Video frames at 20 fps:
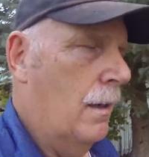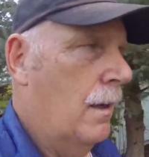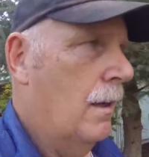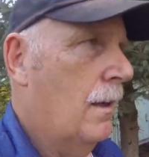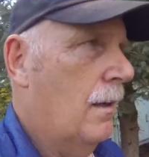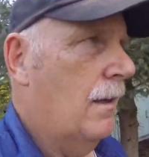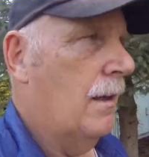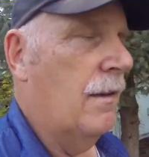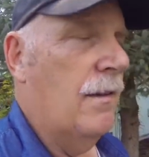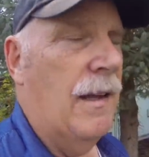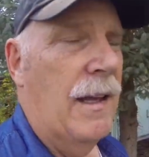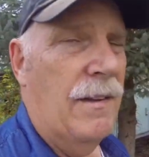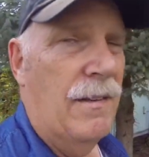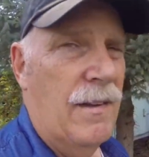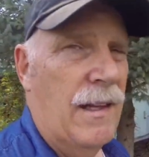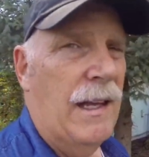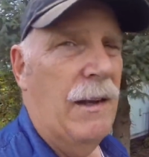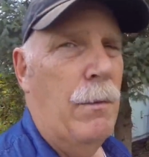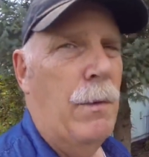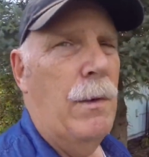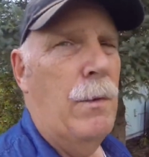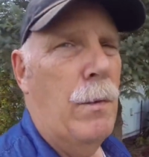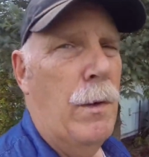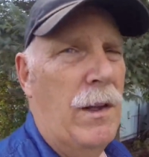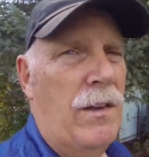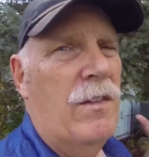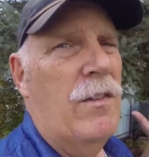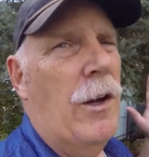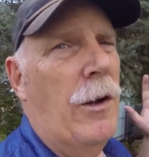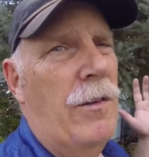Because they say when we
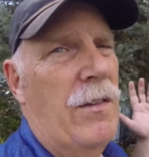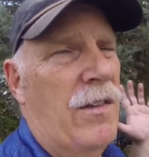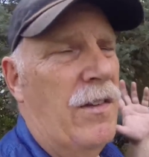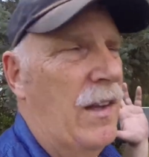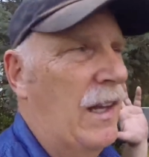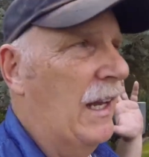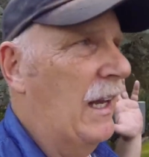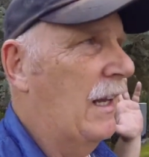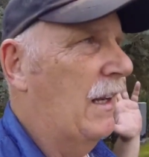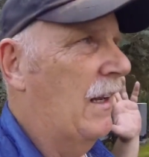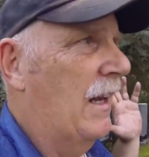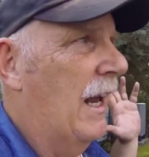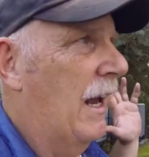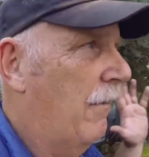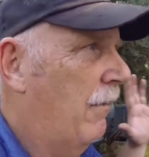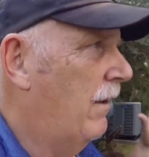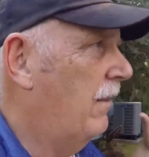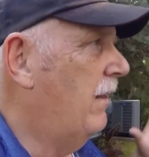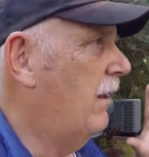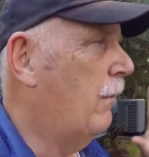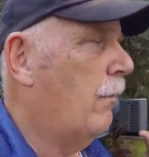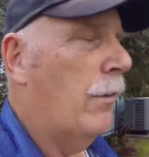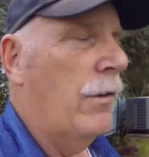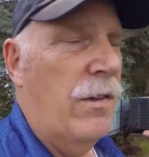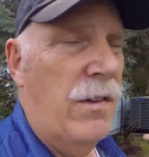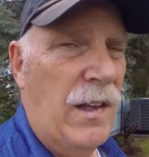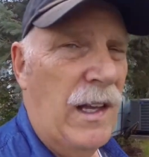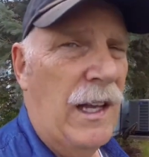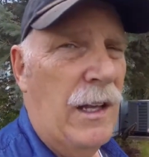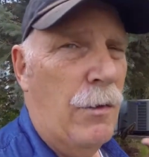start seeing everything we're
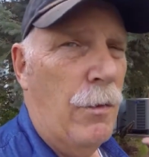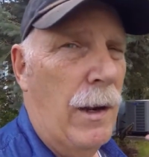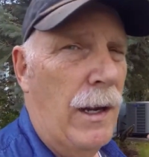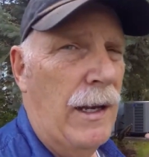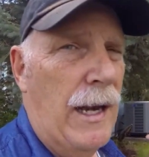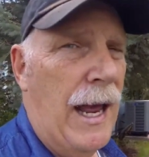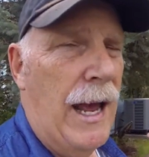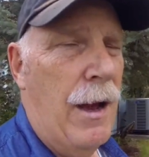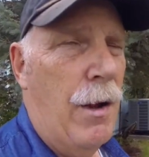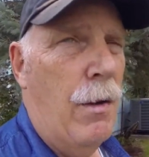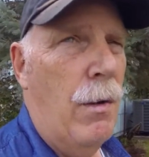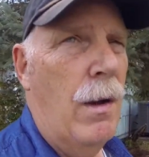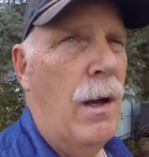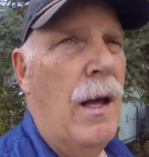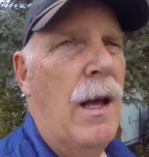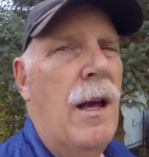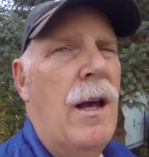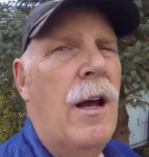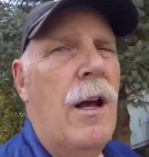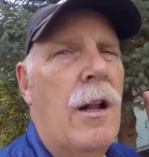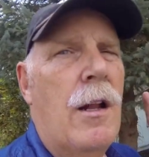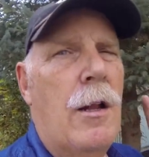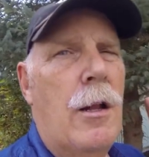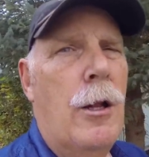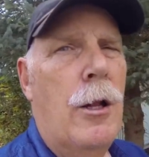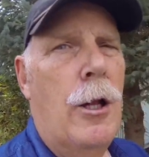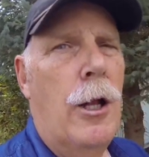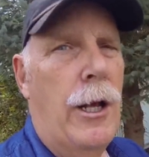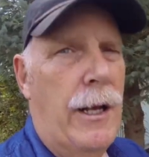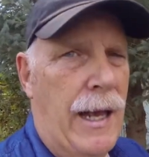seeing right now,
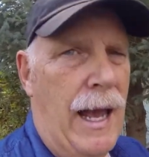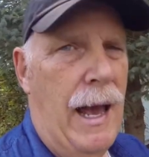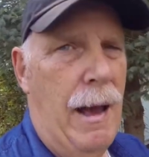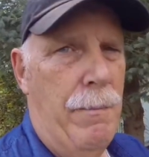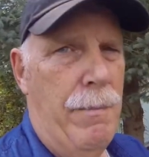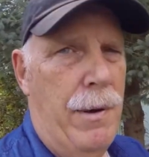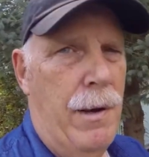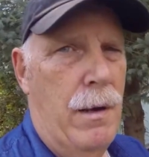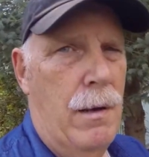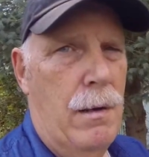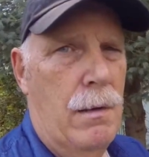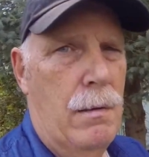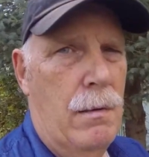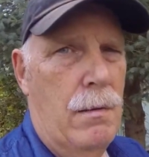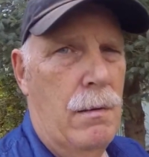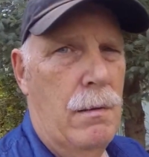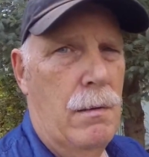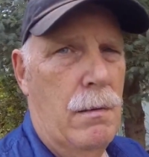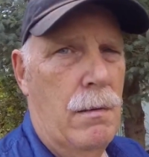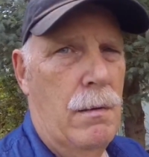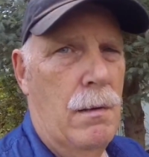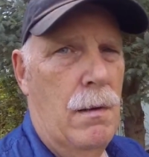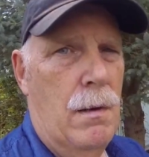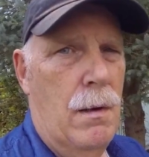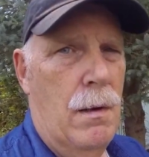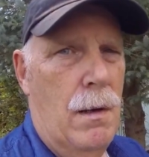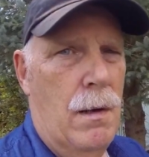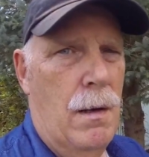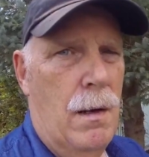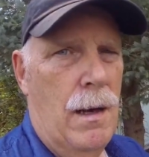look up.
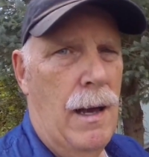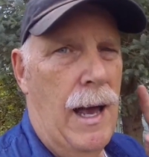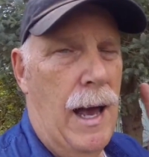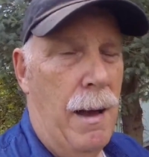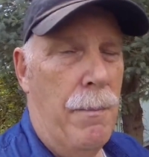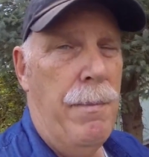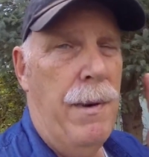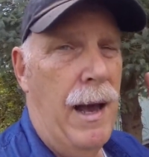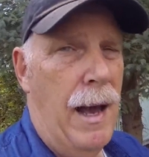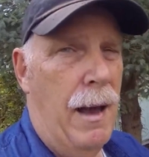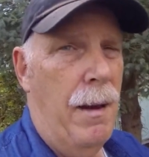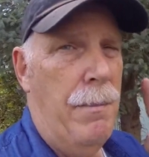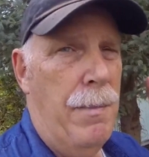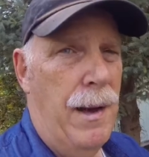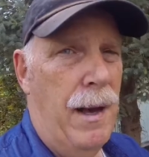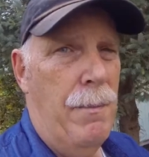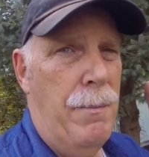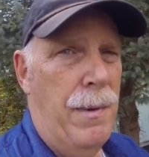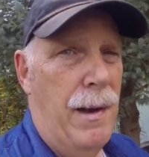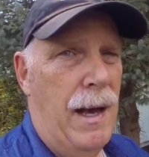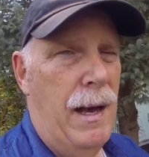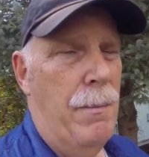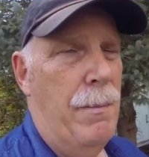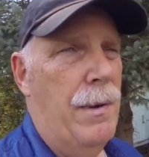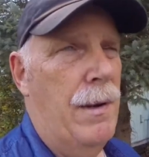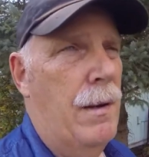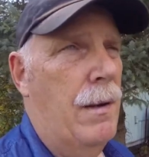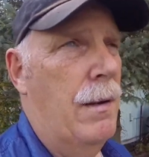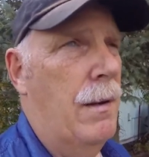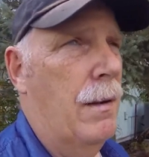Up, up, up,
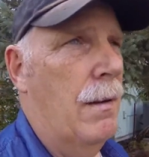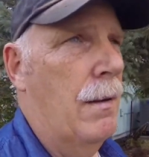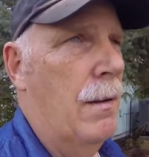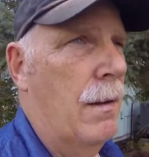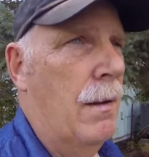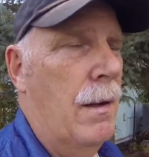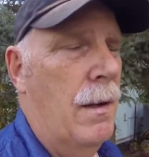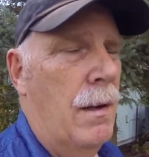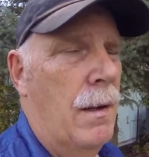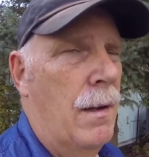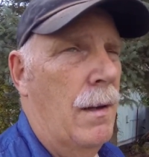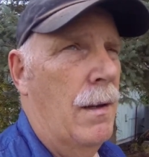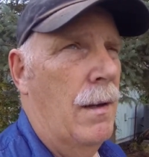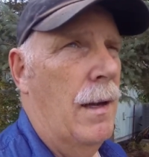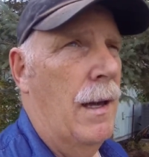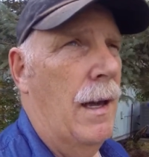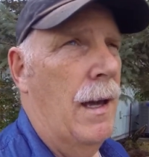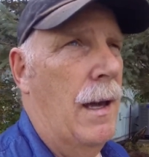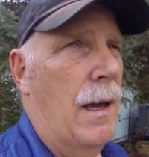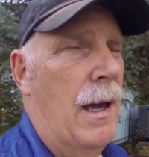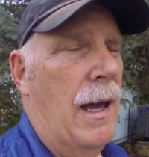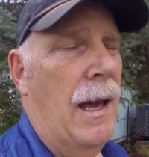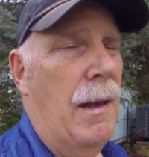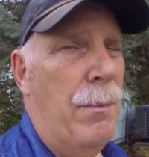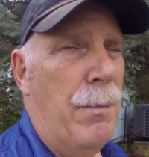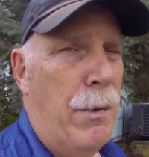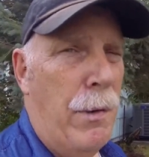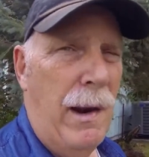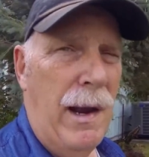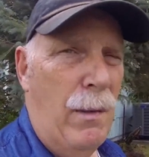up. And
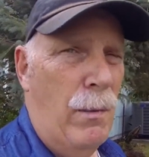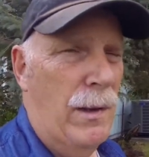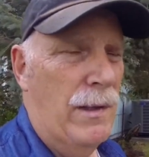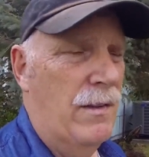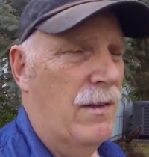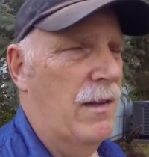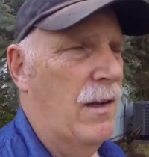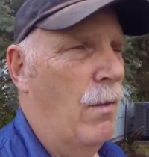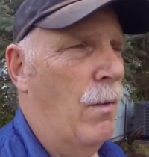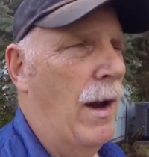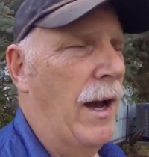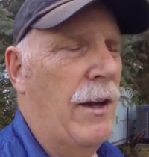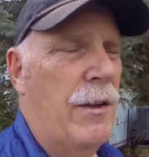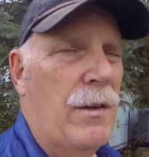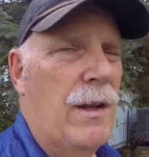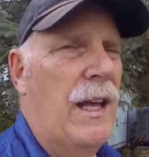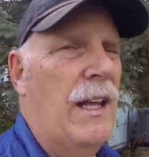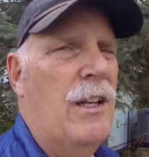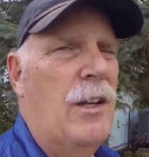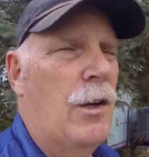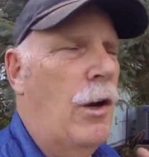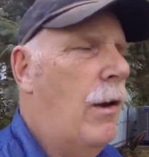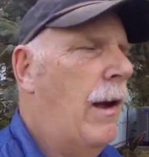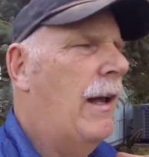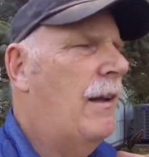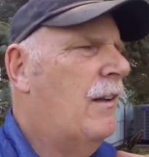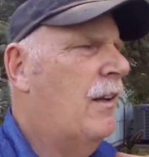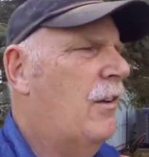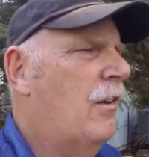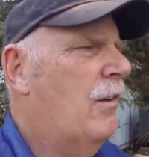pray once in a while. And you don't
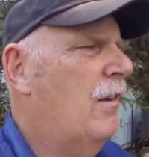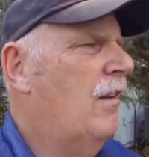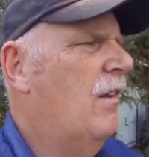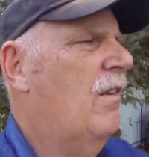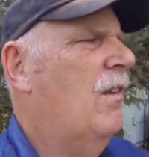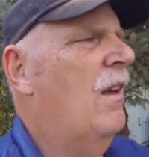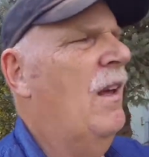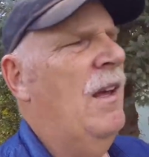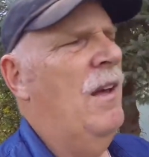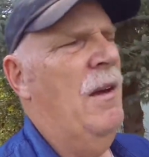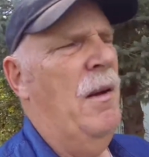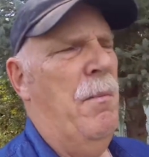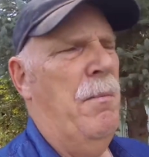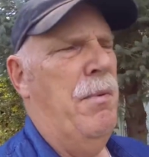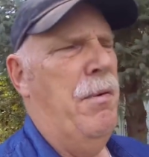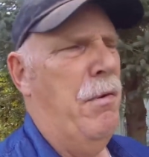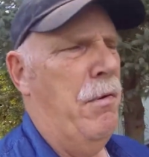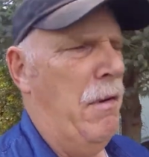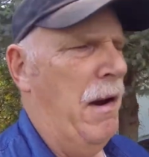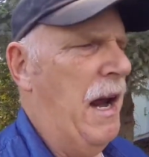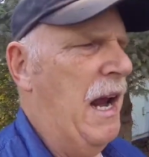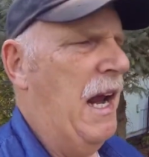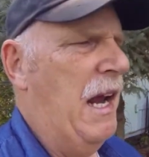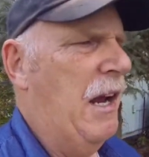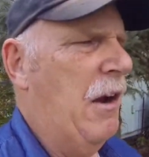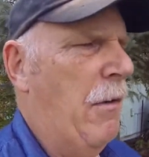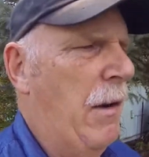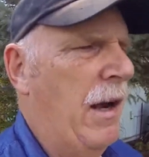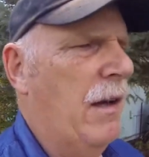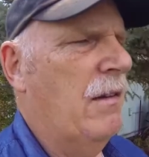have to do this praying
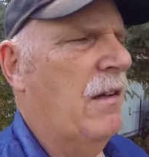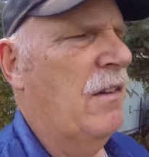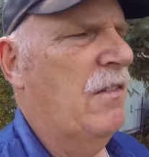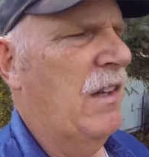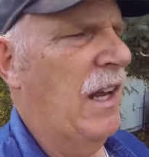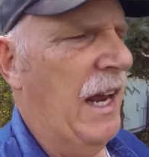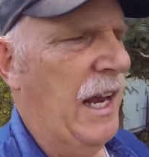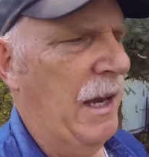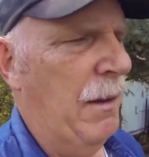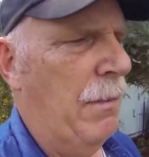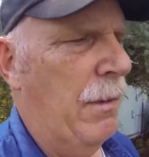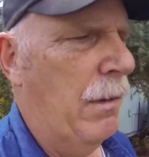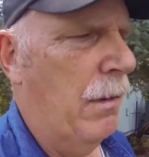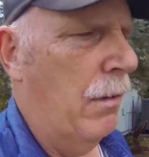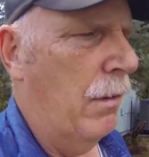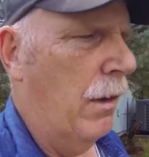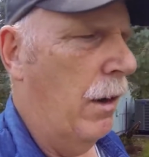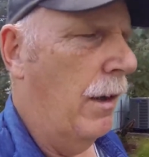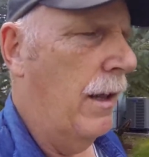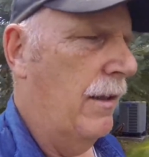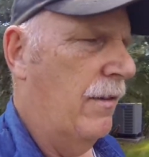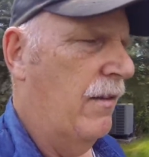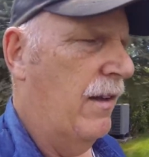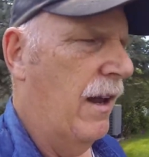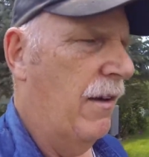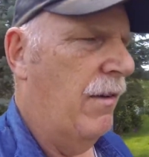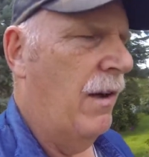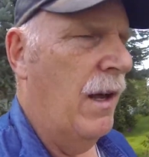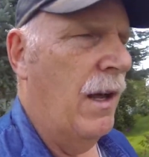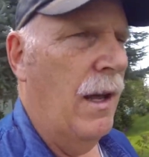around the table and all that
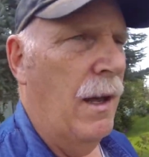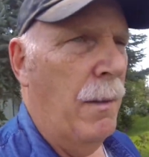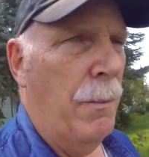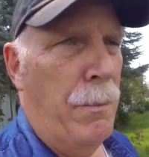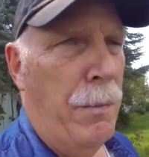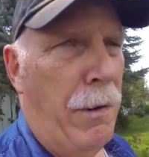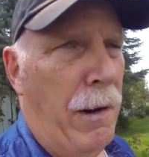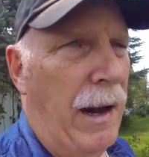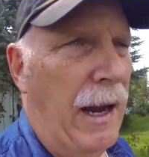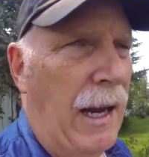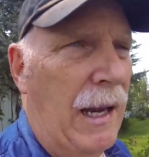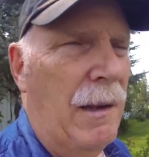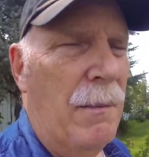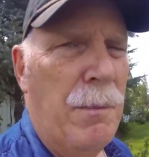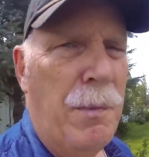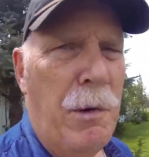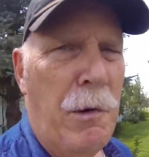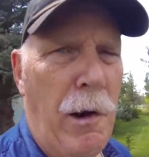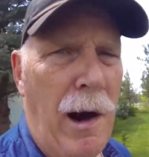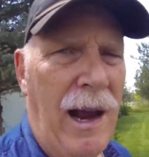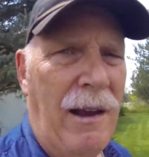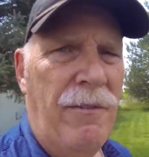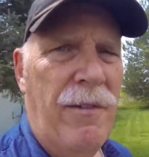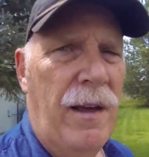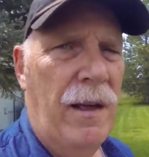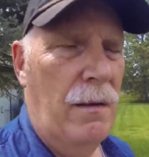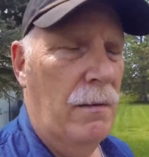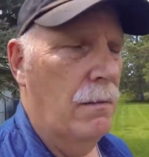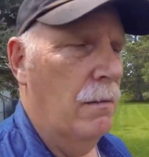stuff. Pray in private.